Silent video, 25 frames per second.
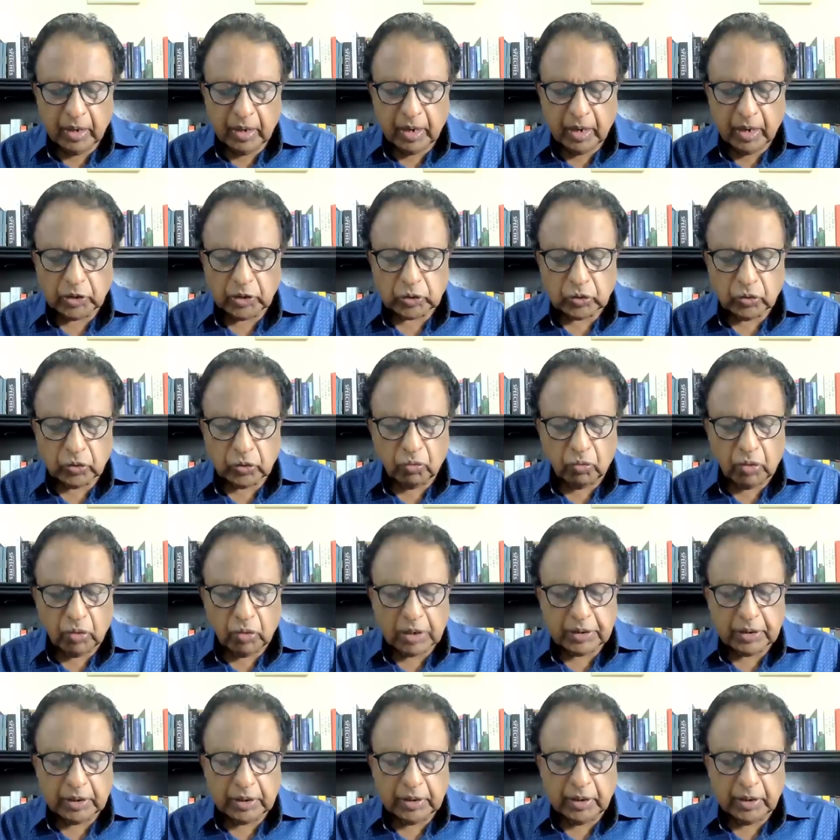And so
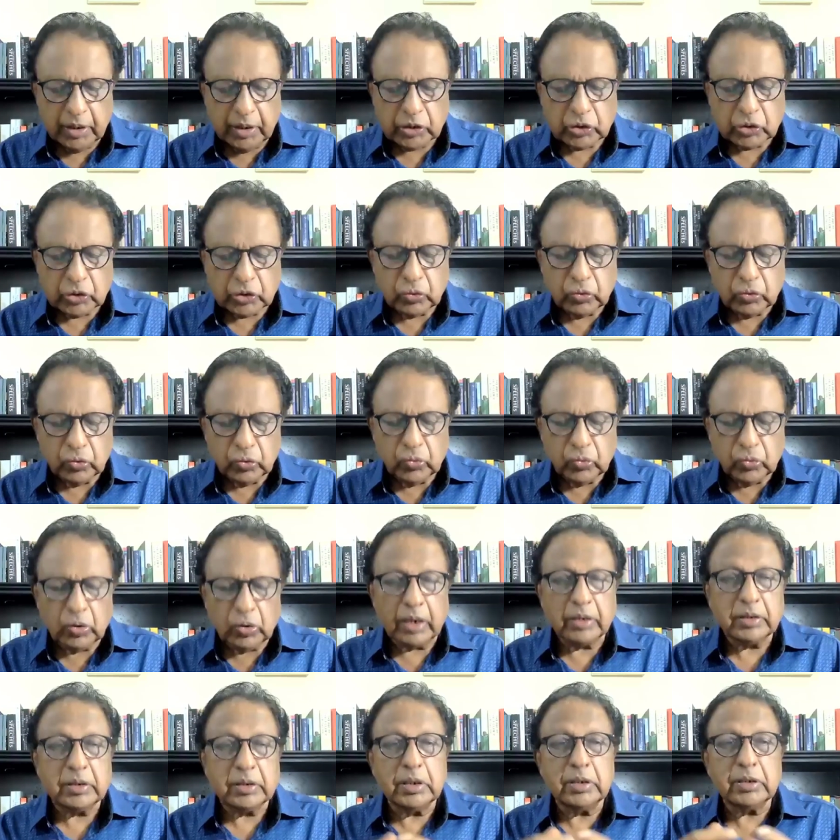what he needs to do,
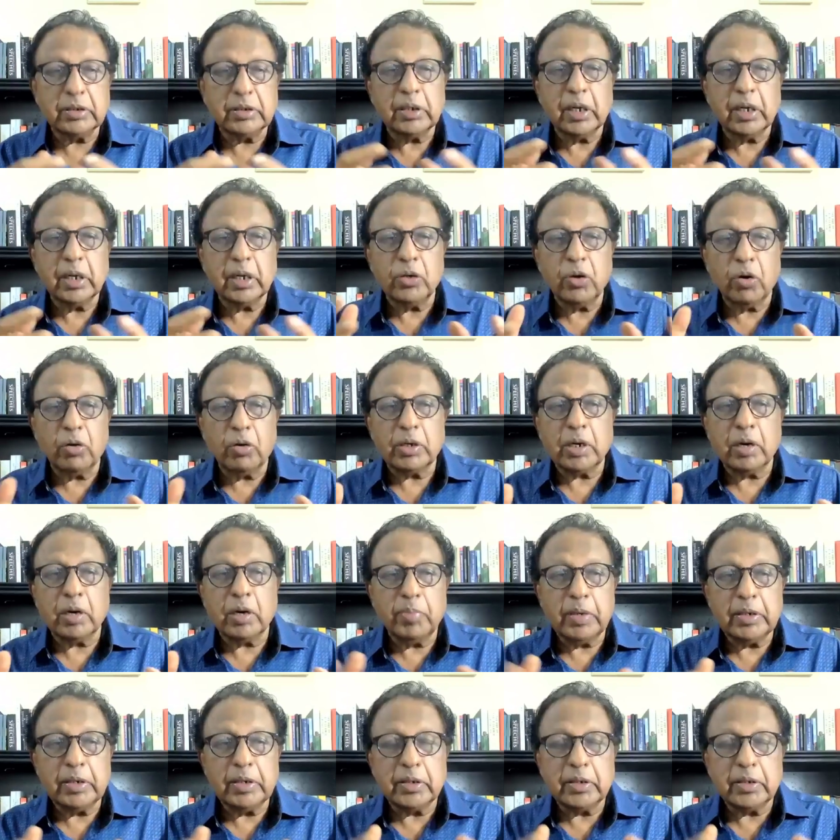and since he had not
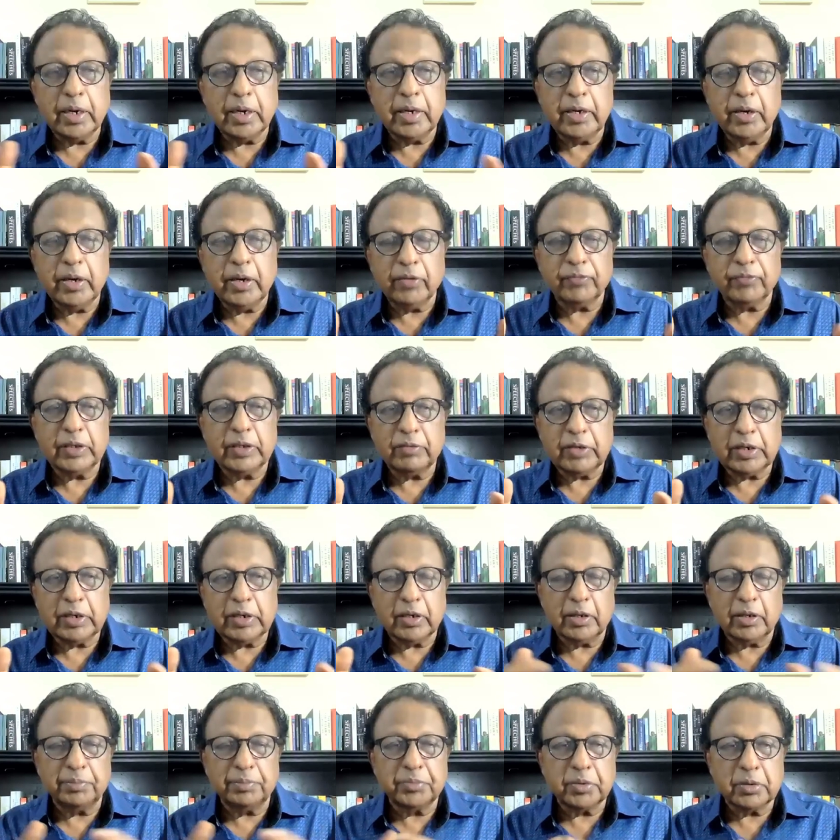completed any of the
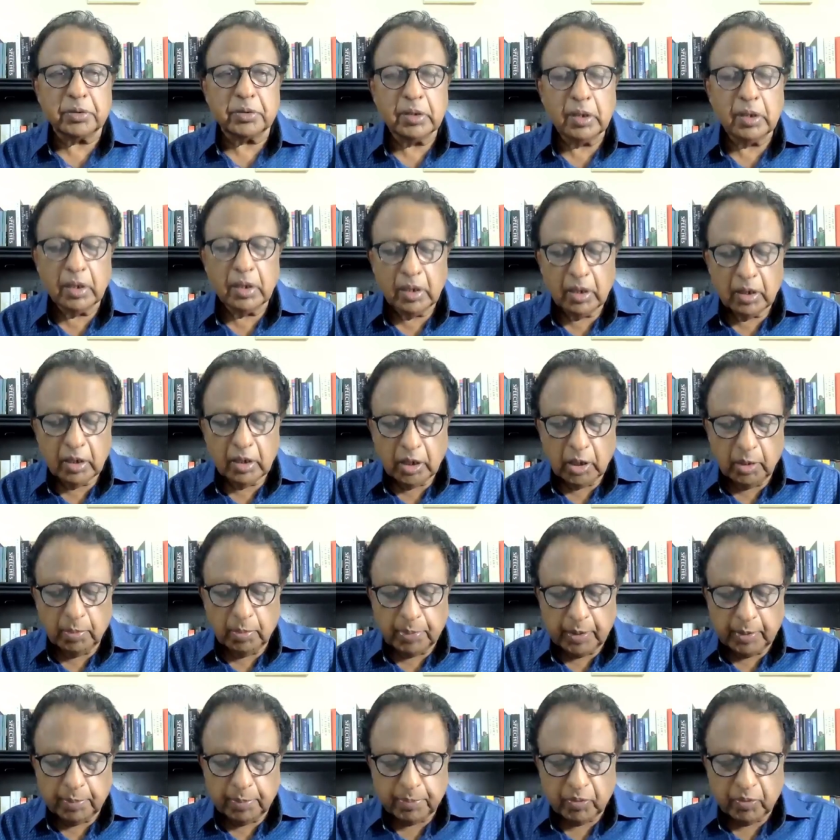terms, the
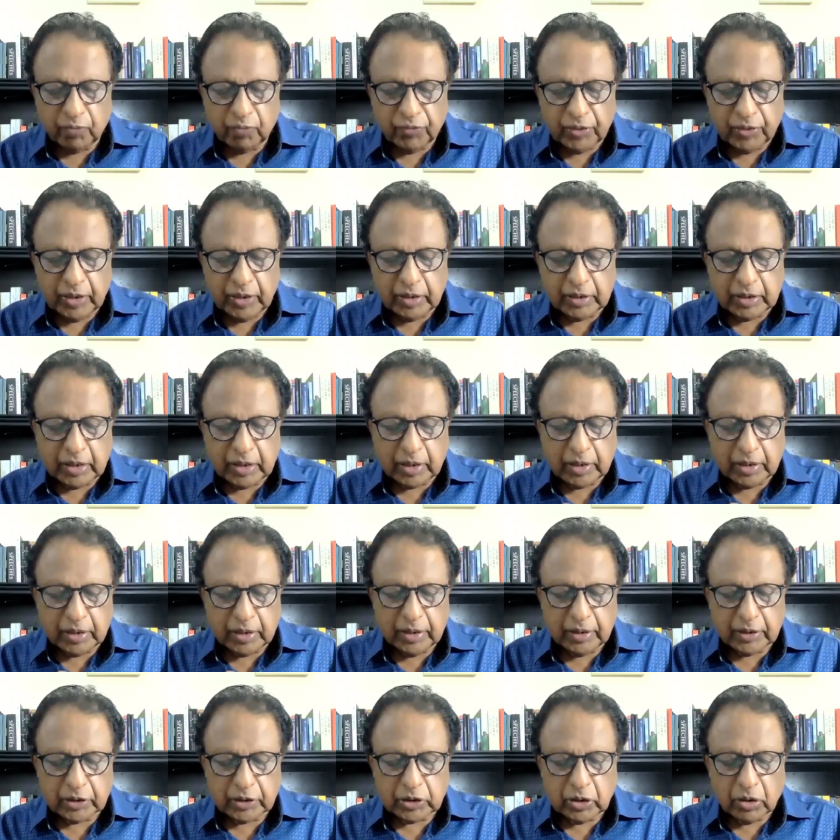people feel that
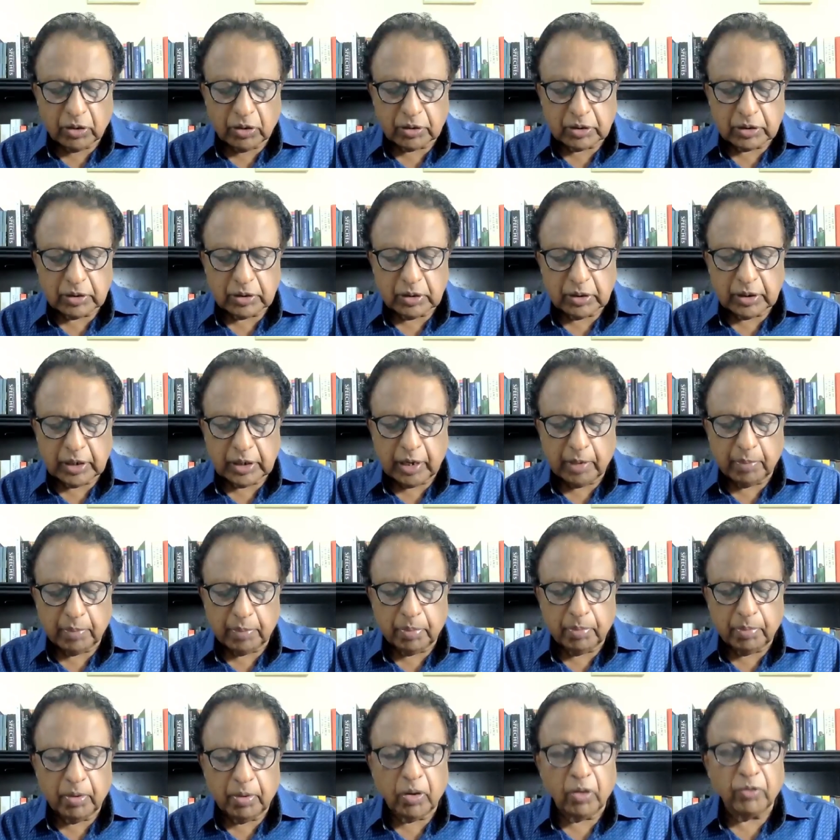he is not
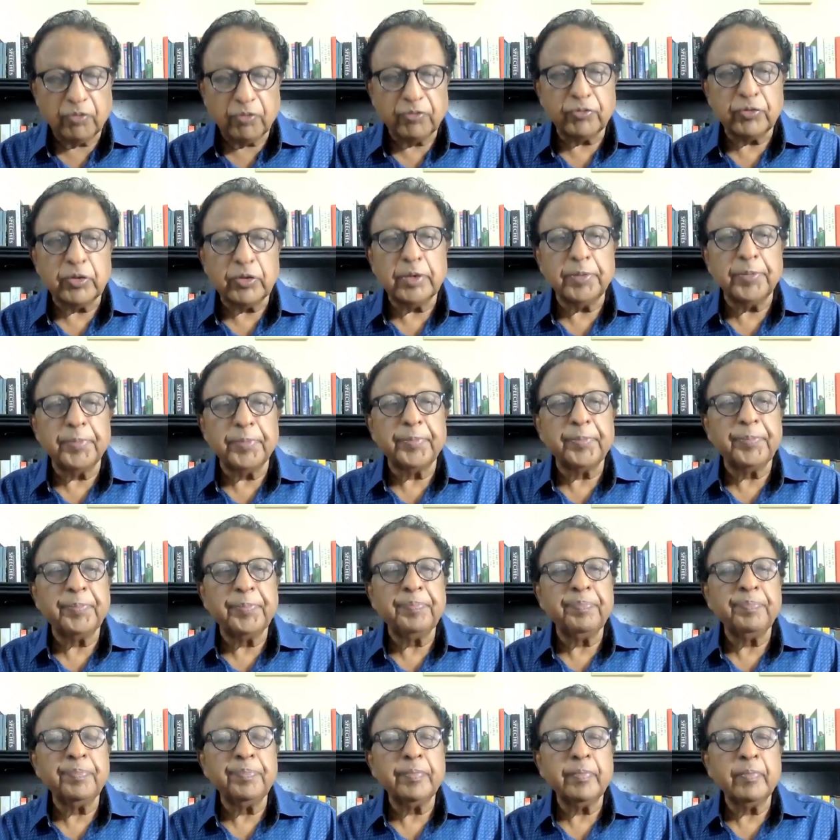capable of uh,
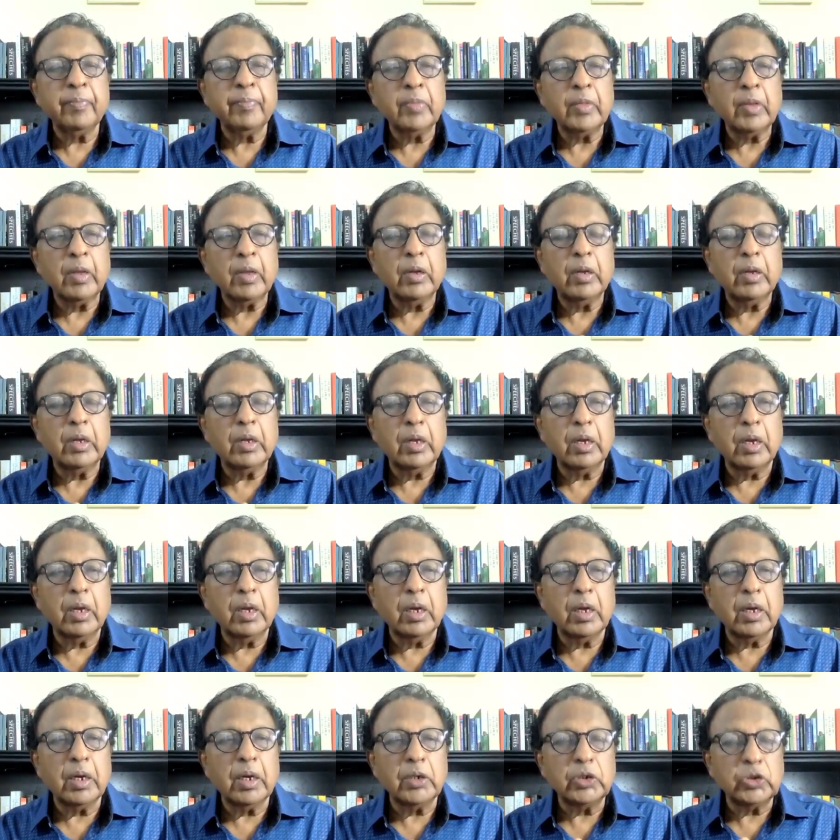
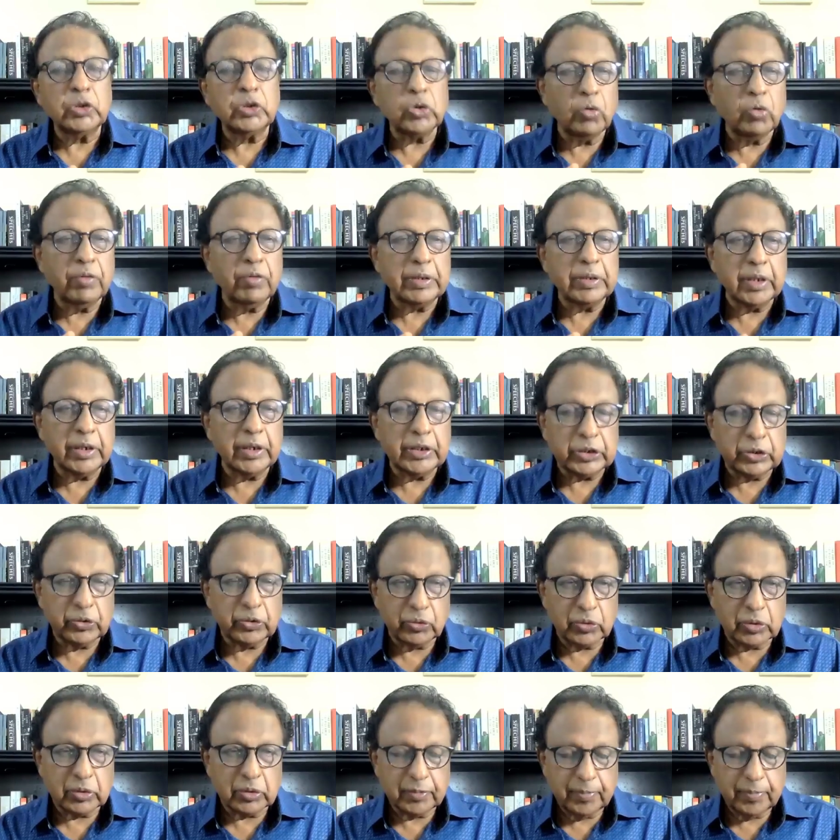uh, resolving the
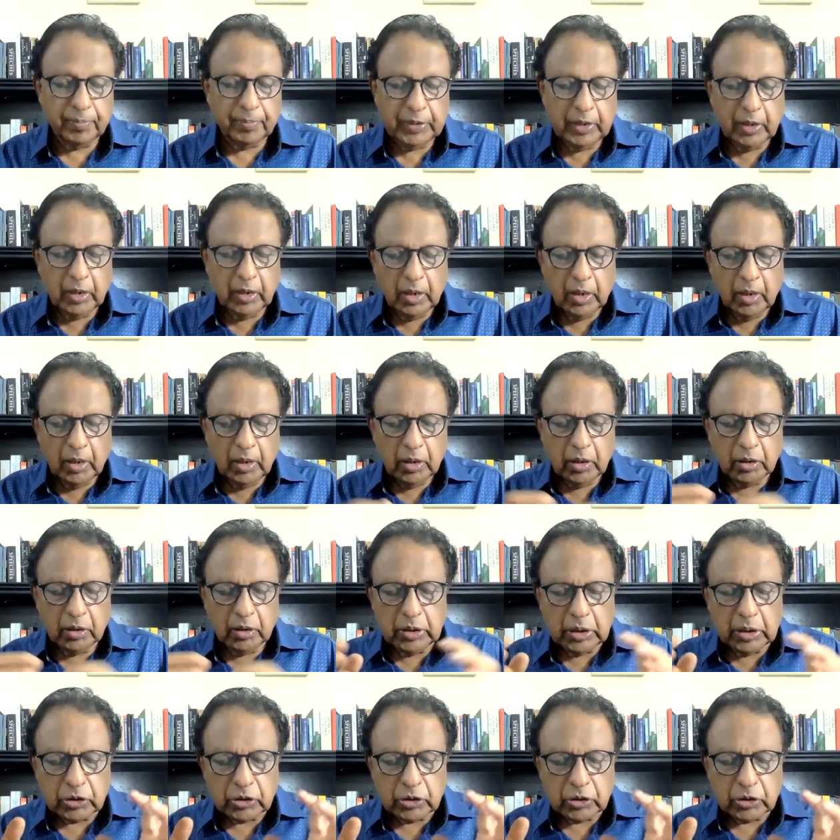issues. But